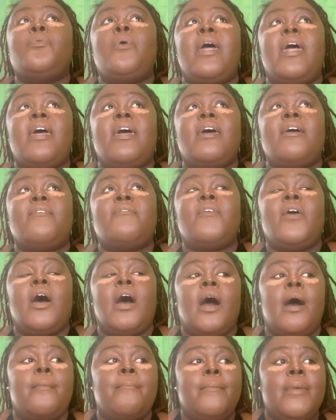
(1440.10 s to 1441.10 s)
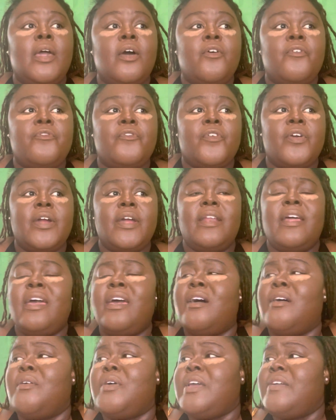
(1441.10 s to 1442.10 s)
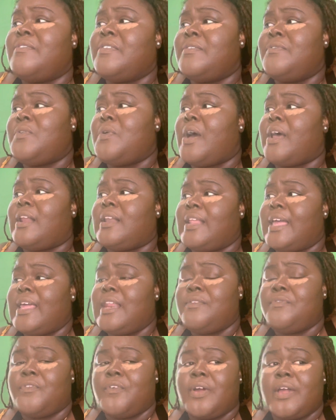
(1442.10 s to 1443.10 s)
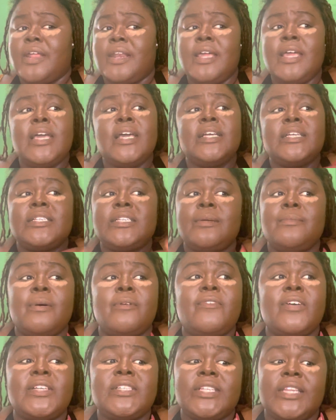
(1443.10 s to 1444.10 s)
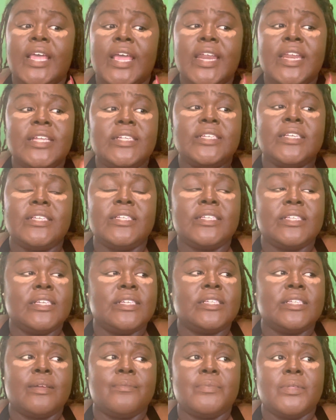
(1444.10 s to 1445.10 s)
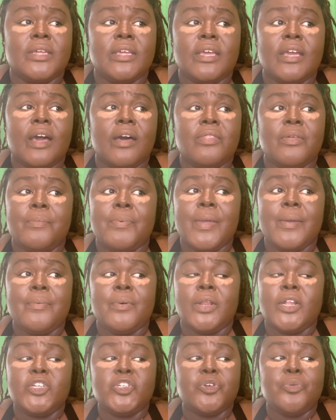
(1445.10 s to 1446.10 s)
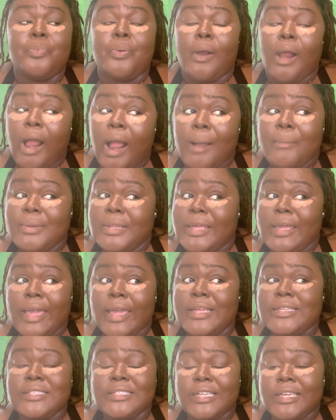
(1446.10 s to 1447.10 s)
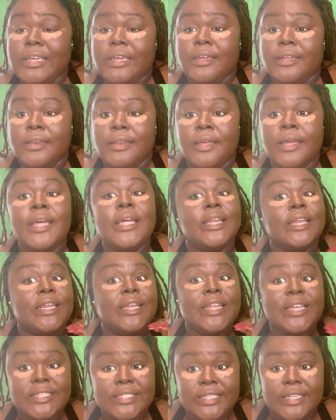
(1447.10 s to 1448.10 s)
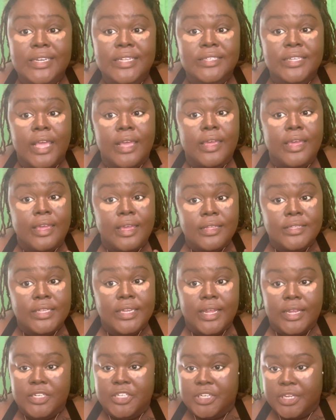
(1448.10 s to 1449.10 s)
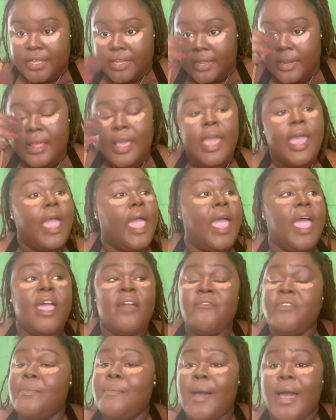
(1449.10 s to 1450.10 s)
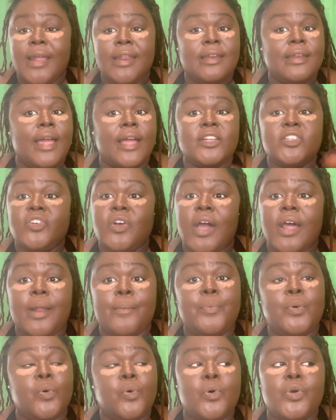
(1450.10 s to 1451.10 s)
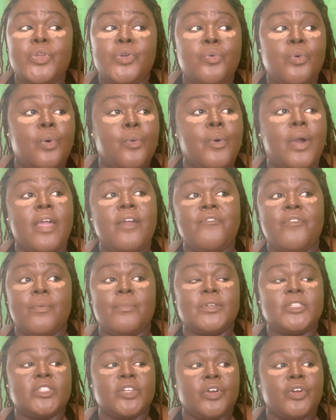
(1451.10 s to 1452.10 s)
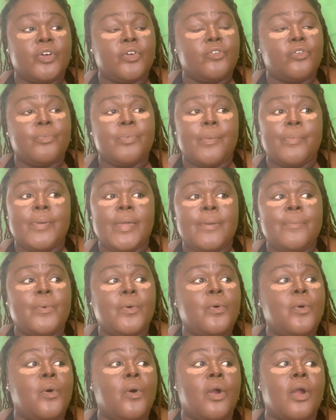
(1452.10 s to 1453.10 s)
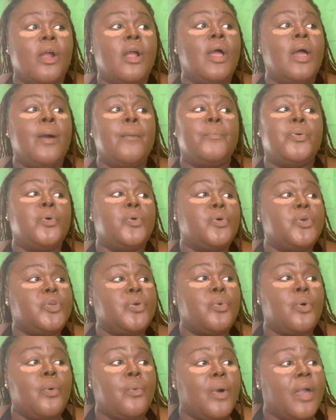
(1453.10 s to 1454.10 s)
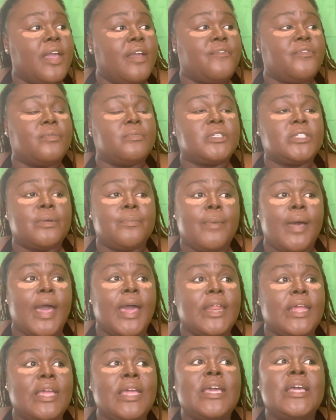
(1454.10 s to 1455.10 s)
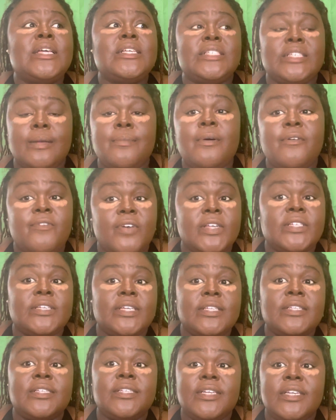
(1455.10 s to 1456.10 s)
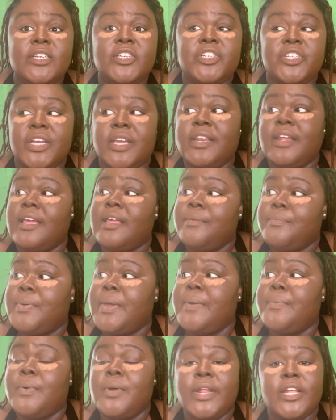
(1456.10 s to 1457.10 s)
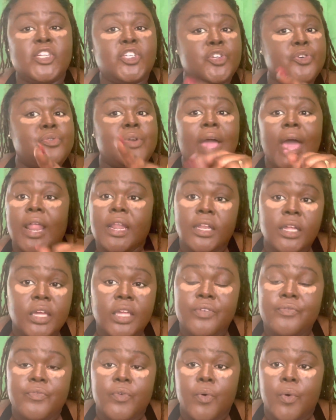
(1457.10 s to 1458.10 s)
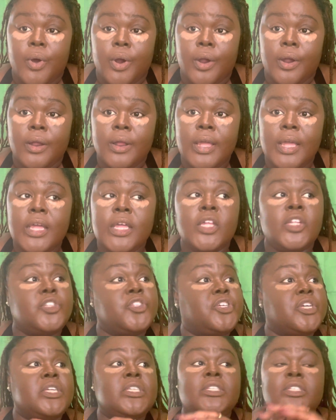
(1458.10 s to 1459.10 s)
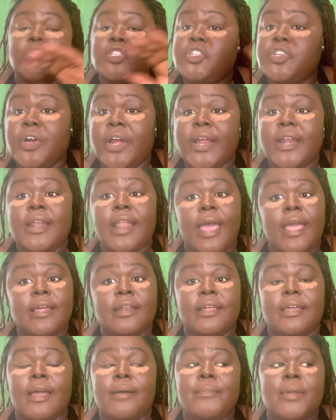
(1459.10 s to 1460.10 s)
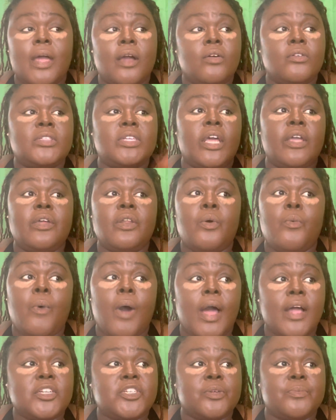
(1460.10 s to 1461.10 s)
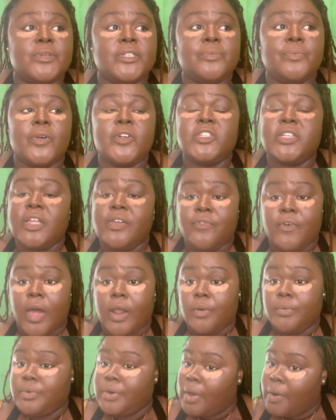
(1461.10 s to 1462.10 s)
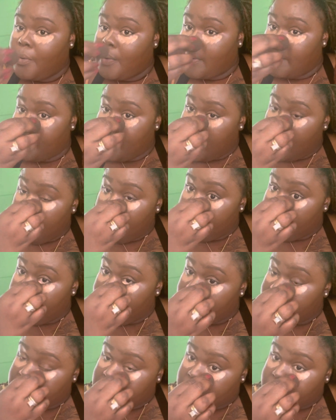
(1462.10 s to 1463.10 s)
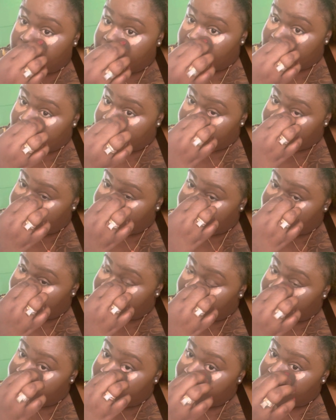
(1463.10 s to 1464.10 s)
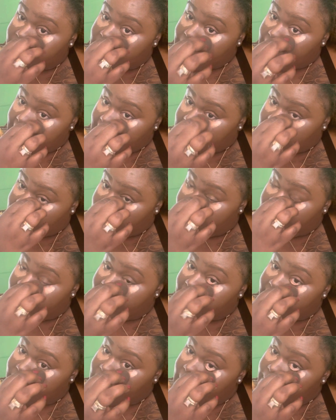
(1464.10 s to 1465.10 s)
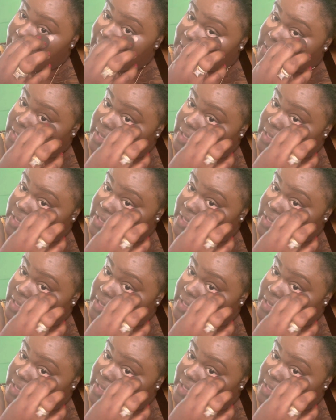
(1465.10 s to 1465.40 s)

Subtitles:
have a male friend, hell, even if you got a lady friend, some of us ladies can see something in other people that you probably ain't seeing. Listen and take heed to that shit. Everybody not trying to pull you away from a certain group of people or pull you away from somebody. Some of us can see shit in people that you're not looking for. Just tread lightly. I'm not going to tell you to watch them, especially if I don't know them, but tread lightly. Everybody don't have your best